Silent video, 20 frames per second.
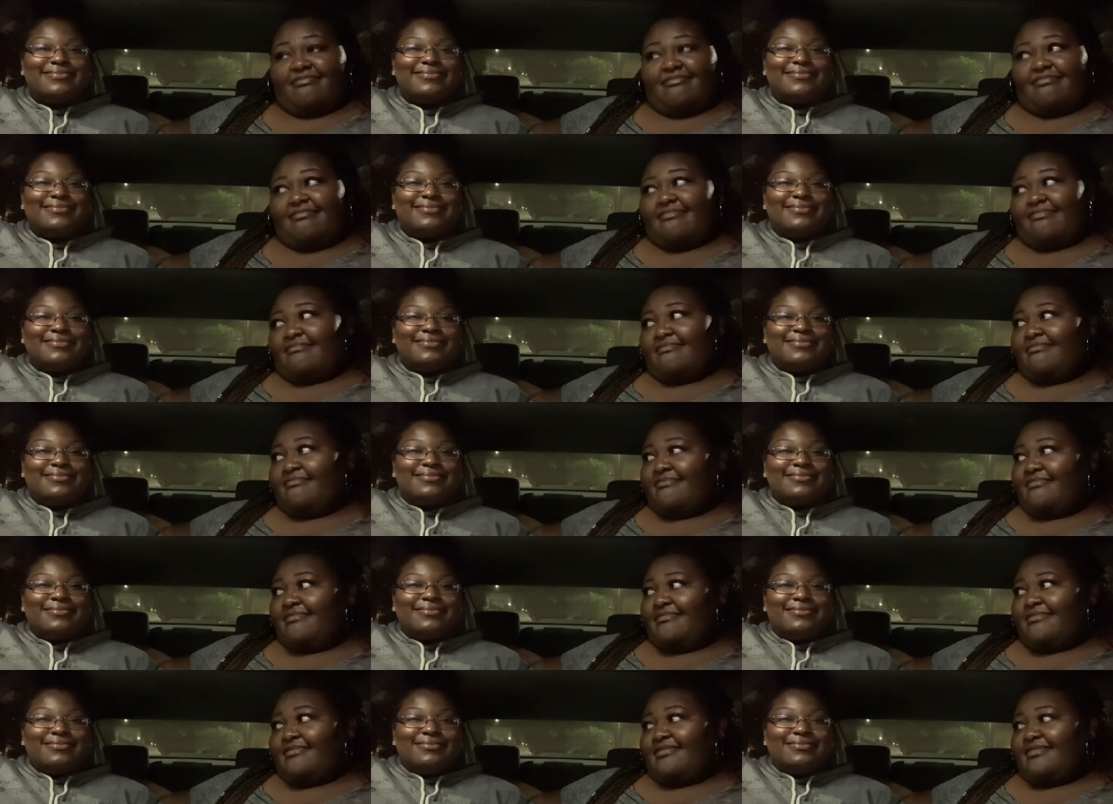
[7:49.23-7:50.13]

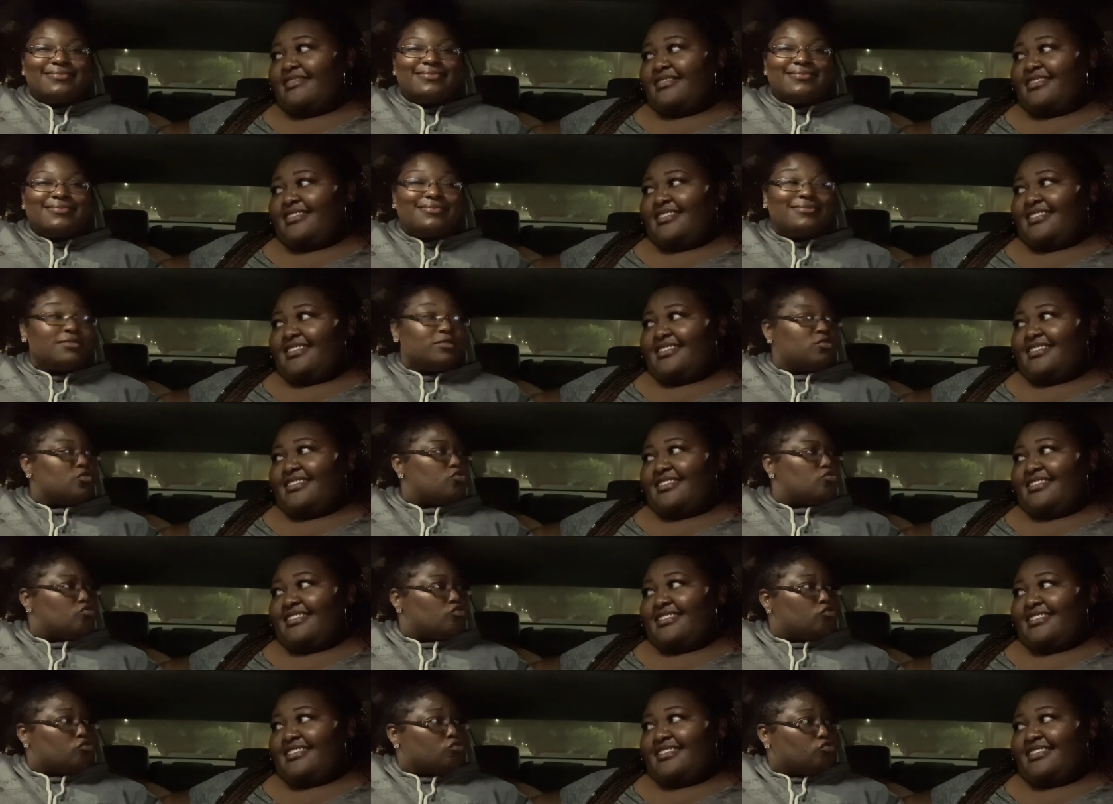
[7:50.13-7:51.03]

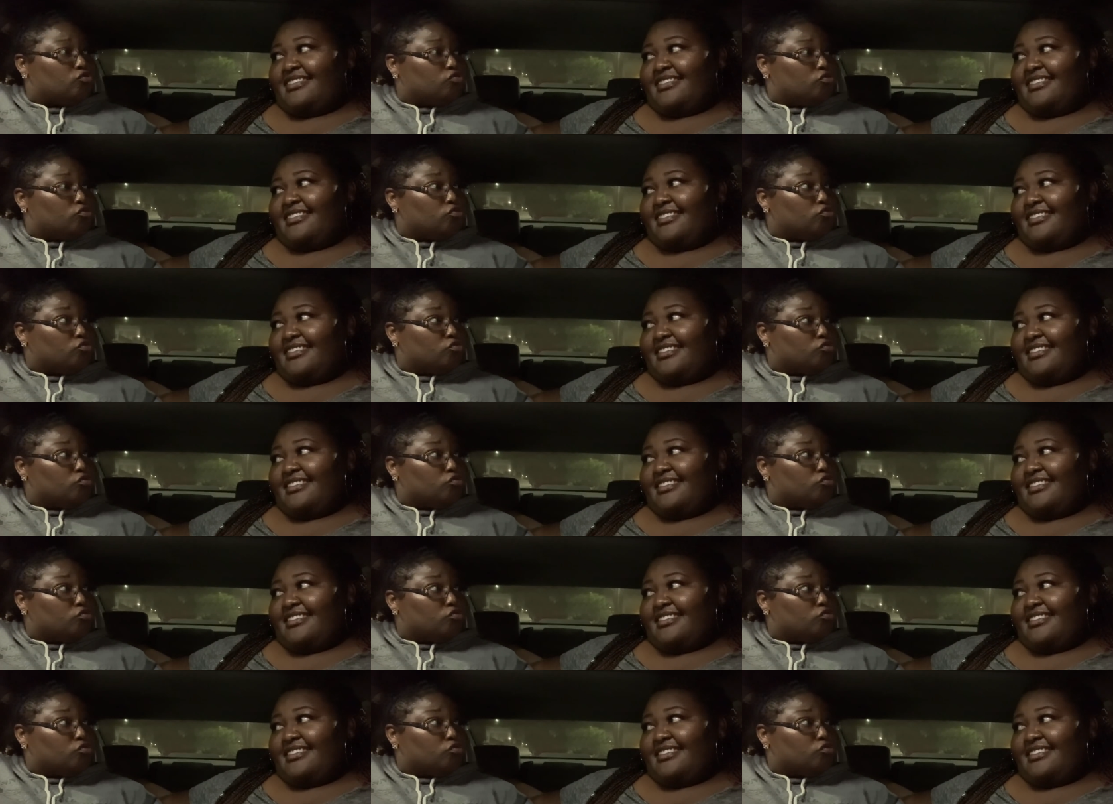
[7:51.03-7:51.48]
Nothing is said.